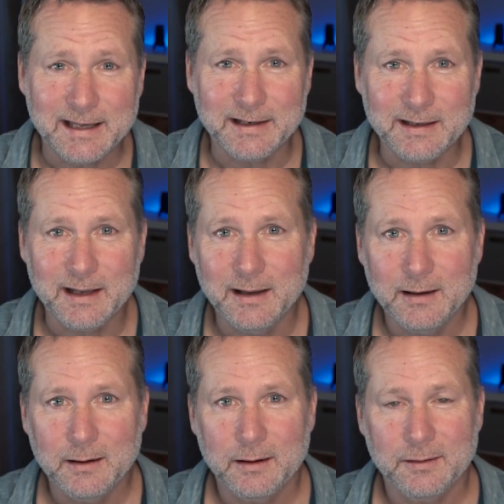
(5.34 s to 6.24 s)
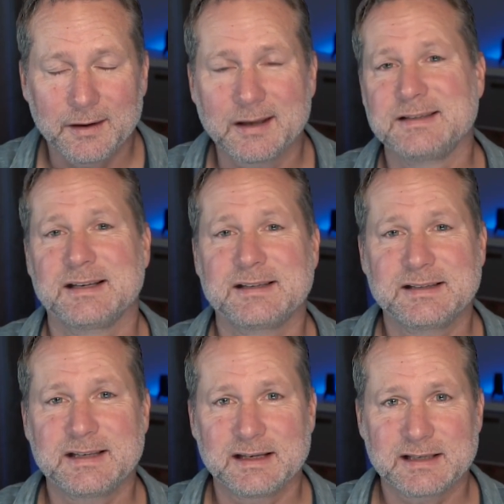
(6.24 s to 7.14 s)
in the
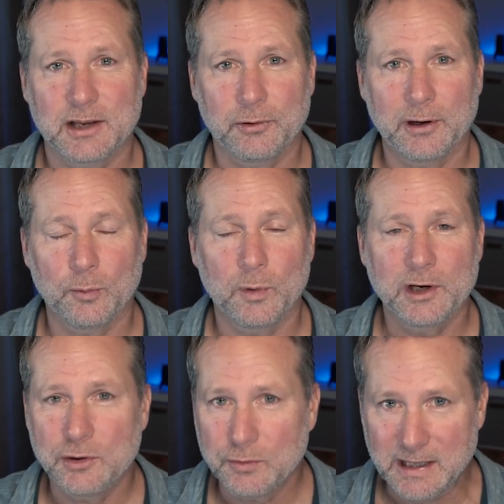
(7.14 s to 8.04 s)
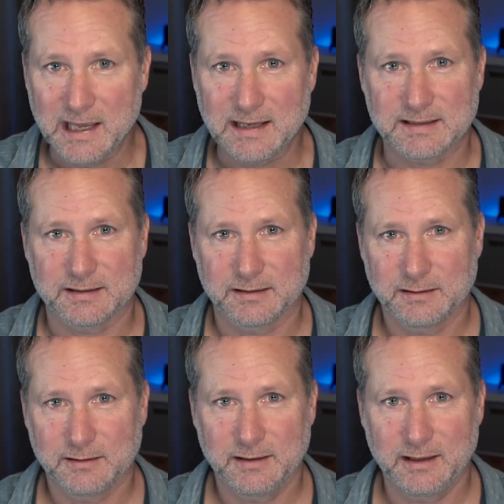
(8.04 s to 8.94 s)
Consistency Accelerator? What do you get
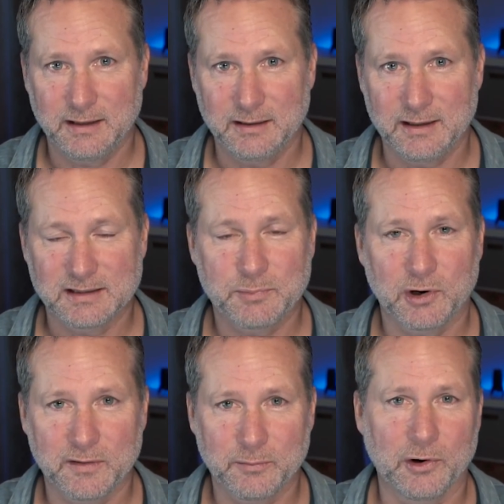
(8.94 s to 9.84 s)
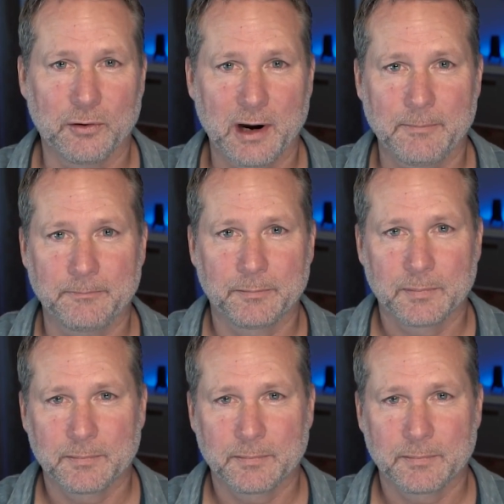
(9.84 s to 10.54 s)
in as part of the program?